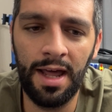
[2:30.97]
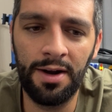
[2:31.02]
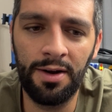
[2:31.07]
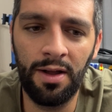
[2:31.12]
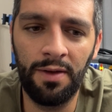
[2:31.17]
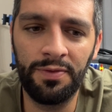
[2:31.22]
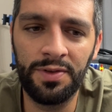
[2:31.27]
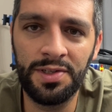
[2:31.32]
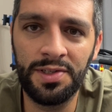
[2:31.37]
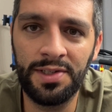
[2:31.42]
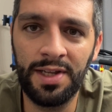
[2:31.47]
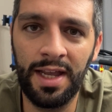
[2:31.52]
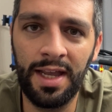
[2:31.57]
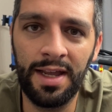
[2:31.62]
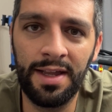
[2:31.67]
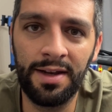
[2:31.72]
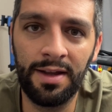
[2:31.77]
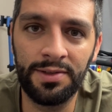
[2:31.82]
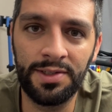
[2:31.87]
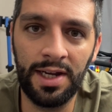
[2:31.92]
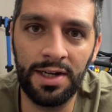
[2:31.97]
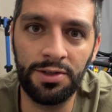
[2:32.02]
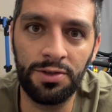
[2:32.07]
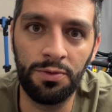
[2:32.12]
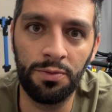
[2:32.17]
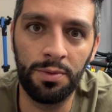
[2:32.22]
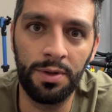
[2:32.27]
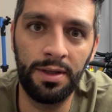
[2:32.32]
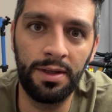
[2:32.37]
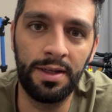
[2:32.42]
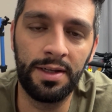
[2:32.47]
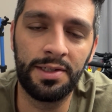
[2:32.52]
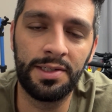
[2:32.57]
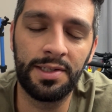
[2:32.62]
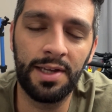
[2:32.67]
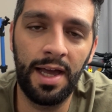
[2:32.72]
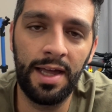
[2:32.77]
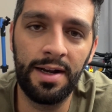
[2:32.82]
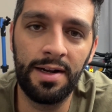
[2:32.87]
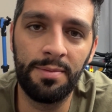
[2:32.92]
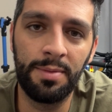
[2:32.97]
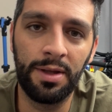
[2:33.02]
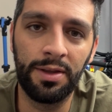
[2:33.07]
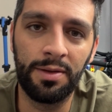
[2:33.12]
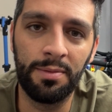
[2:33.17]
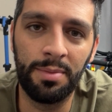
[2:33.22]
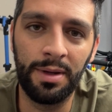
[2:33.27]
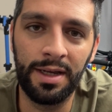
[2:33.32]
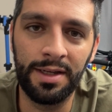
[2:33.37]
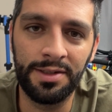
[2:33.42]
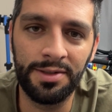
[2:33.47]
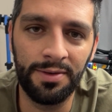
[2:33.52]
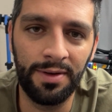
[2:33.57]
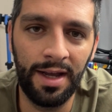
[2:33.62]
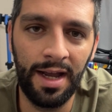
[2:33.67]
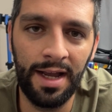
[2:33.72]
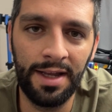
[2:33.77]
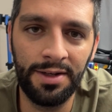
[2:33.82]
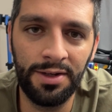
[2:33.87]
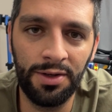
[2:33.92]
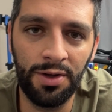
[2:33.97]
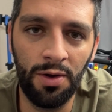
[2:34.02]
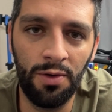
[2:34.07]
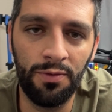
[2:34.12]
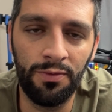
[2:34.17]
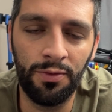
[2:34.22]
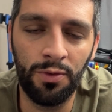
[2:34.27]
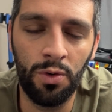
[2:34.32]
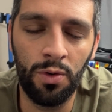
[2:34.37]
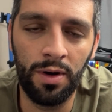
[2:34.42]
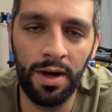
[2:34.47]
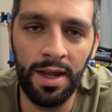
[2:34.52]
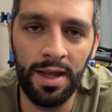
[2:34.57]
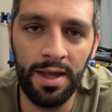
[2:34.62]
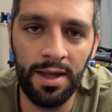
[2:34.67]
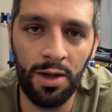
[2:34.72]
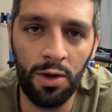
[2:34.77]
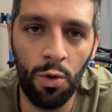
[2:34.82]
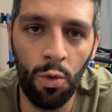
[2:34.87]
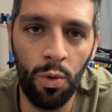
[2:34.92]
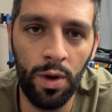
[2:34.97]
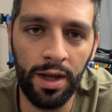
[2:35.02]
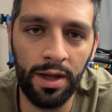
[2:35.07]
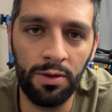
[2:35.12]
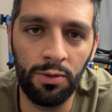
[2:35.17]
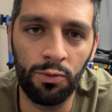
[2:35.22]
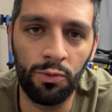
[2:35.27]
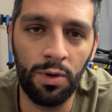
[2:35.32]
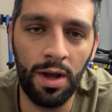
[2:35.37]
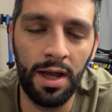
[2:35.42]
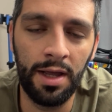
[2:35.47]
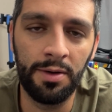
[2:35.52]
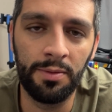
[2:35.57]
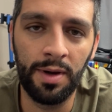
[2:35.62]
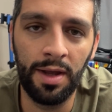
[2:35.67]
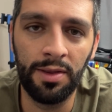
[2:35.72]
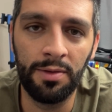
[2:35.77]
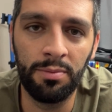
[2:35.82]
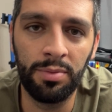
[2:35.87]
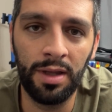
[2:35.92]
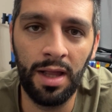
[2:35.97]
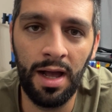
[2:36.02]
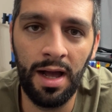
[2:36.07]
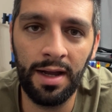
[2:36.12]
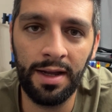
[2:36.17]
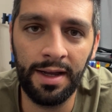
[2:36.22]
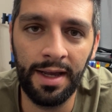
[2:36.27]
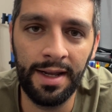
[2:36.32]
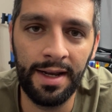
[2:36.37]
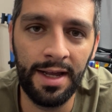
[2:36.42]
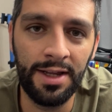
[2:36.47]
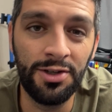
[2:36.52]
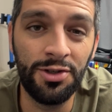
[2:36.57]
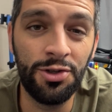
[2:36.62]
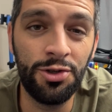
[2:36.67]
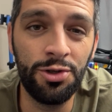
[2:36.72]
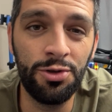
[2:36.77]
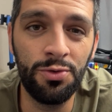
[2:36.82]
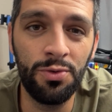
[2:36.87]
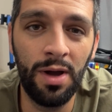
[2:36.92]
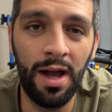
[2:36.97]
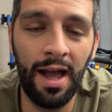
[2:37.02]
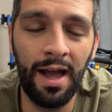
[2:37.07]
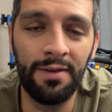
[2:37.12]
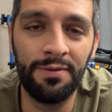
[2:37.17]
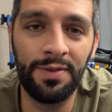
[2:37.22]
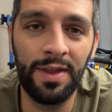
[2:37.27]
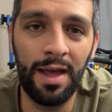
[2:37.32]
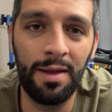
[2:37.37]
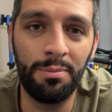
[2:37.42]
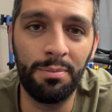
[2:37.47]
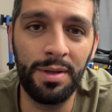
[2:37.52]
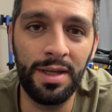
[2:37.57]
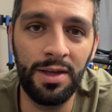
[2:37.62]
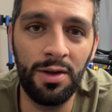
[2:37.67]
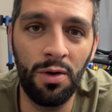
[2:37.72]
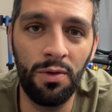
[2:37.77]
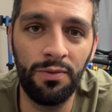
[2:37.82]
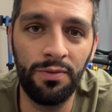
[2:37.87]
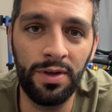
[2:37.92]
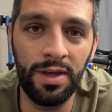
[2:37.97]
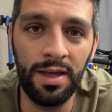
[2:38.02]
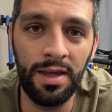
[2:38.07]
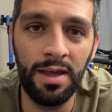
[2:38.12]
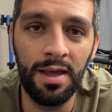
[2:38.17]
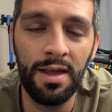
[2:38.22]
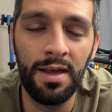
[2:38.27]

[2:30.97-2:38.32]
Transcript: it off the stand, I was actually really excited about the bike, so I had to go for a quick ride around the block, and I do have that POV,